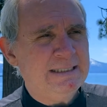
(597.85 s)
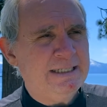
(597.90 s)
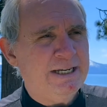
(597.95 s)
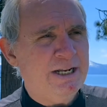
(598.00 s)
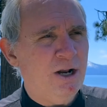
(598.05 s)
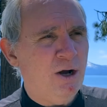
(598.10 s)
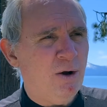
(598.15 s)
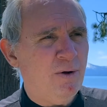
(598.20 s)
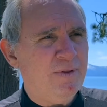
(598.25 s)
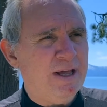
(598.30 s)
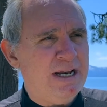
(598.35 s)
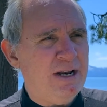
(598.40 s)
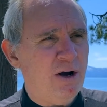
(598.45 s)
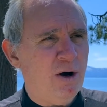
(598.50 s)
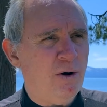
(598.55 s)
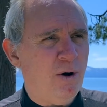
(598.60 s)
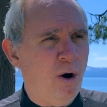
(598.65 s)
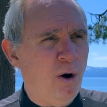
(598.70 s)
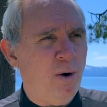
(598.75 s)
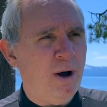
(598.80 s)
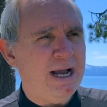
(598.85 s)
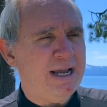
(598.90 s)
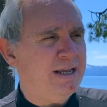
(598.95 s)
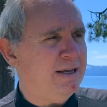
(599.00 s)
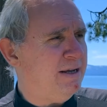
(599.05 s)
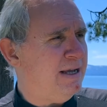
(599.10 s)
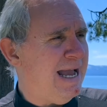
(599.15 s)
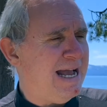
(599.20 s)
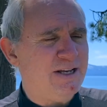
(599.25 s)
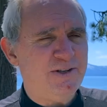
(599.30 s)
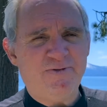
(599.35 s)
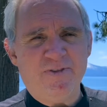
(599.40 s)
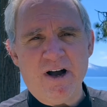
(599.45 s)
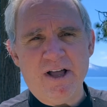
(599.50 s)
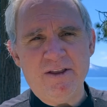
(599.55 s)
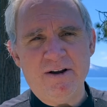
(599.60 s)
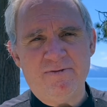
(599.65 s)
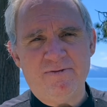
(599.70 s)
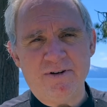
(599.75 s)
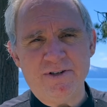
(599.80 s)
You know, they know, oh, I can ask
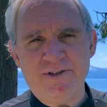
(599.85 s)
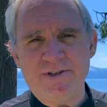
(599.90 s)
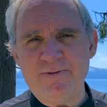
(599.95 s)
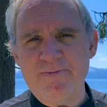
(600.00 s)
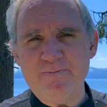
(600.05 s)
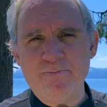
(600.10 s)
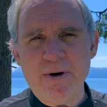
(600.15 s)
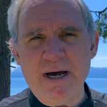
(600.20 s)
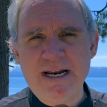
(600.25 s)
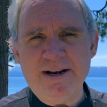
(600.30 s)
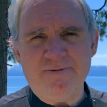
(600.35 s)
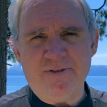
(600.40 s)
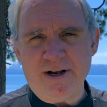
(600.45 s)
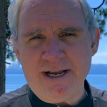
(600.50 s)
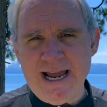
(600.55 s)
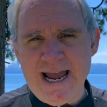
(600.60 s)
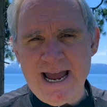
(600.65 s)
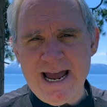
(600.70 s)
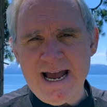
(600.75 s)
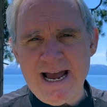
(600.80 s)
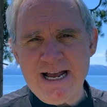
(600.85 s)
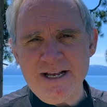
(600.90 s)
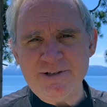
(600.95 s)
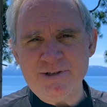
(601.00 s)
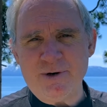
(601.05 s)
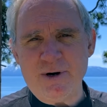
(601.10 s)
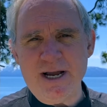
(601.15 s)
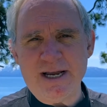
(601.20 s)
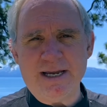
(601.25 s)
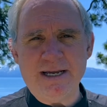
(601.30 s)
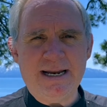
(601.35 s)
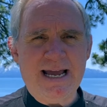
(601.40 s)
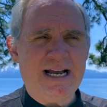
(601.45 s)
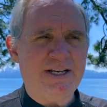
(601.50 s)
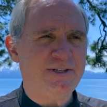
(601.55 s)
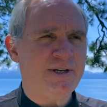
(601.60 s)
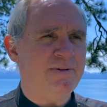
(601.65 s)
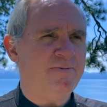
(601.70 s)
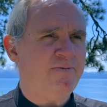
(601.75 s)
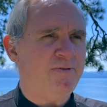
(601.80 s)
Father for some money for gas, or I can
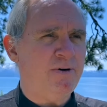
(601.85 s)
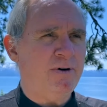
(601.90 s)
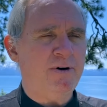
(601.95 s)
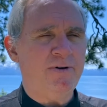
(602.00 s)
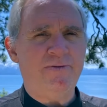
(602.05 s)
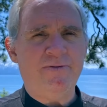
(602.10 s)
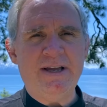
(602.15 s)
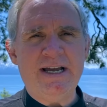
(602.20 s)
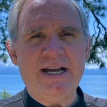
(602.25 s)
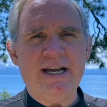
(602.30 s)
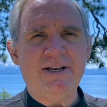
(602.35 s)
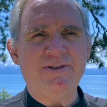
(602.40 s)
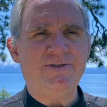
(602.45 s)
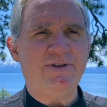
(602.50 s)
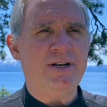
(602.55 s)
ask him for this,